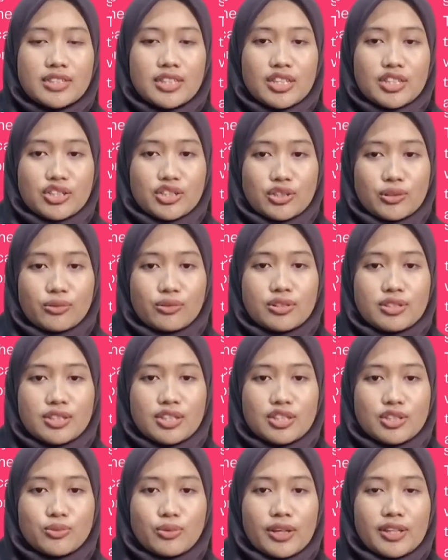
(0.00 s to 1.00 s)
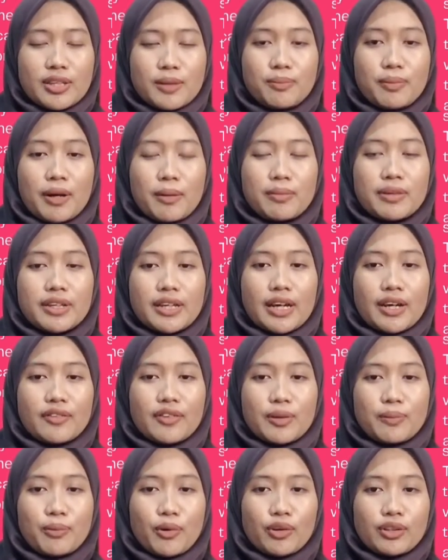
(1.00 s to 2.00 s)
issues is when the public are
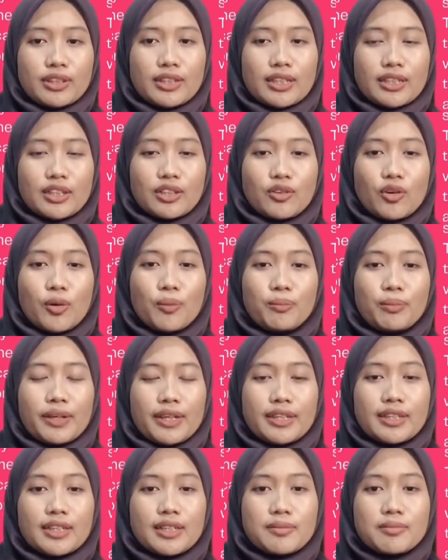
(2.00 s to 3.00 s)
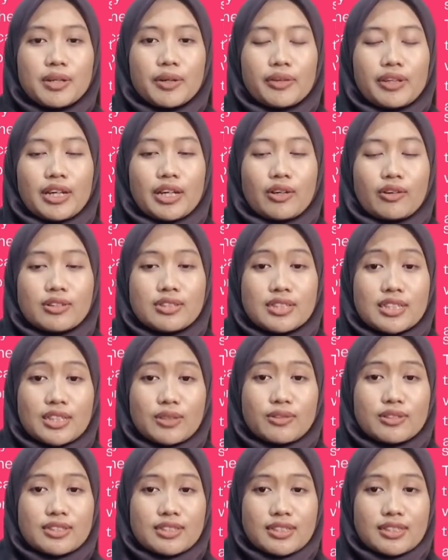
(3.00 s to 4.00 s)
reporting the complaint about their
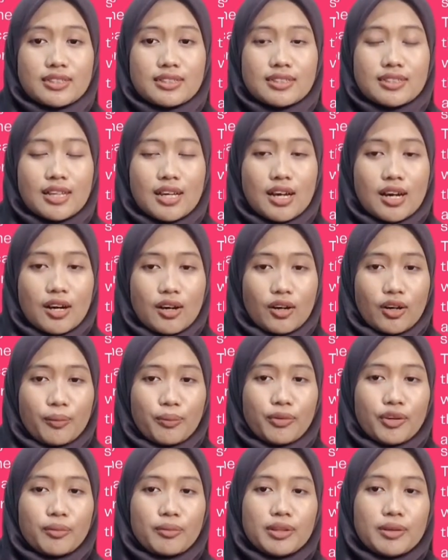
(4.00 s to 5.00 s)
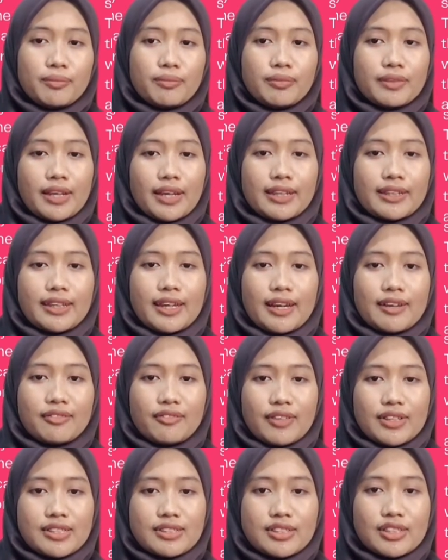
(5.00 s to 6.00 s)
consequences or problems that they are
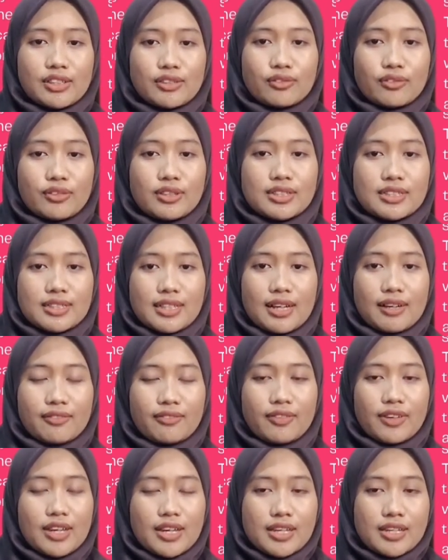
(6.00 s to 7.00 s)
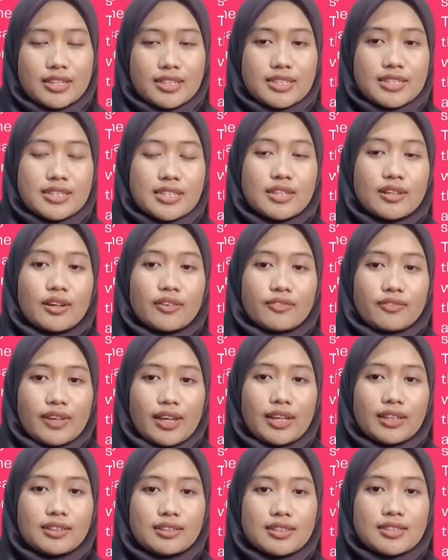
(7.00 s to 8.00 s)
facing to the staff. Instead of
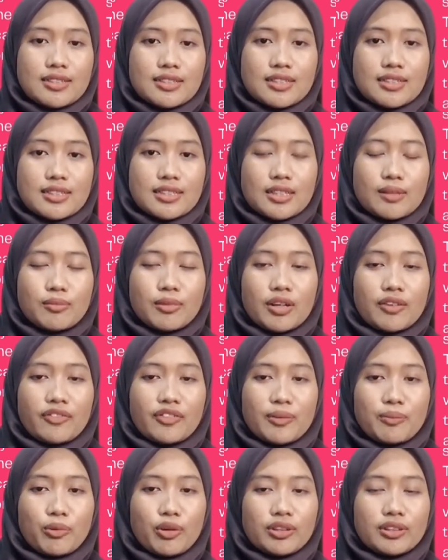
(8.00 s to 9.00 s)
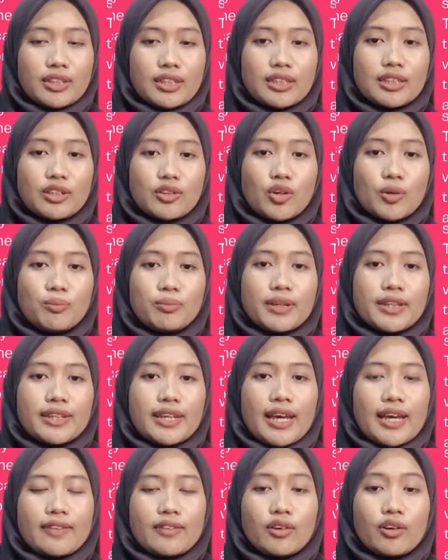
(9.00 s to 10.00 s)
that, the system of reporting the complaint
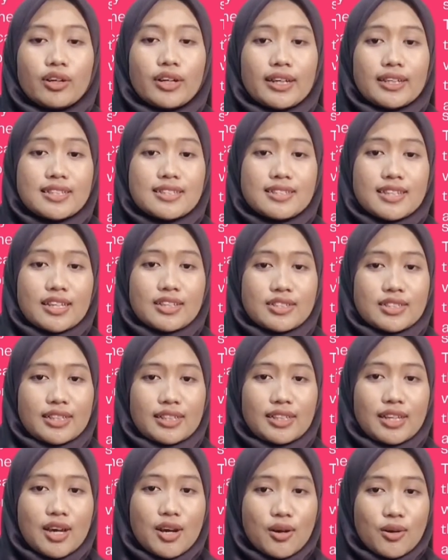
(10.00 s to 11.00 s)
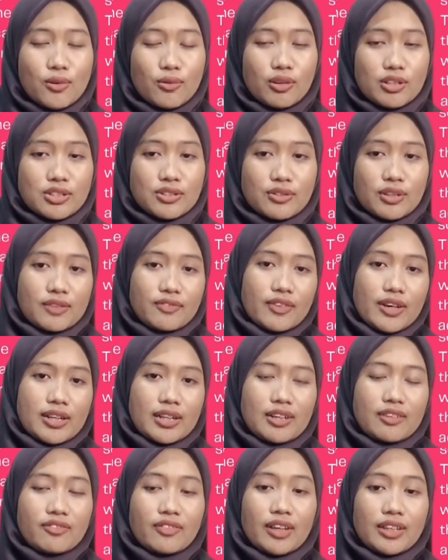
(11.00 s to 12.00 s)
at the organization was not very
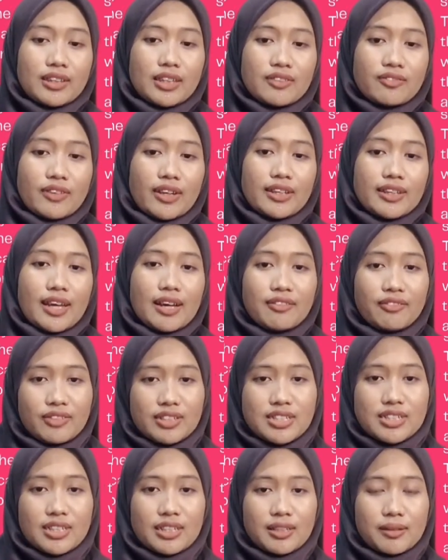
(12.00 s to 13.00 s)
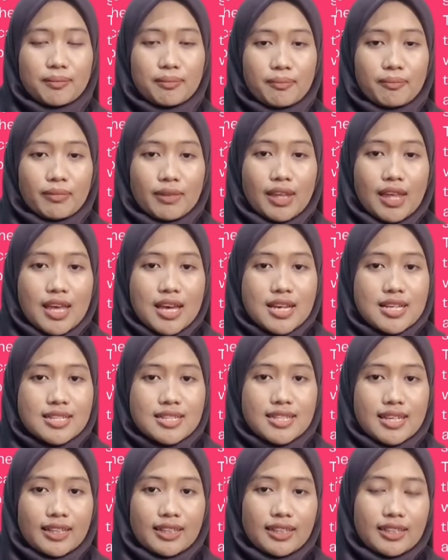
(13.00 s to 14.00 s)
effective and efficient.
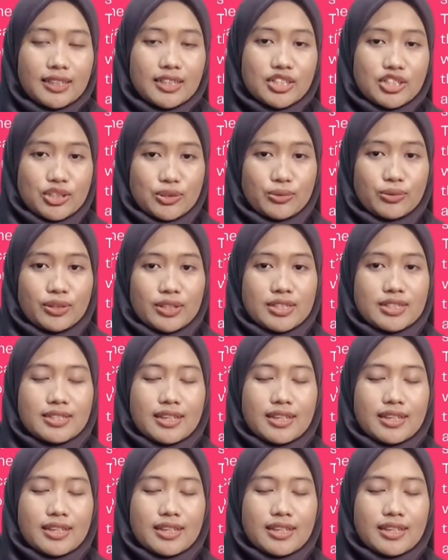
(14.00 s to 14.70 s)
Second issue is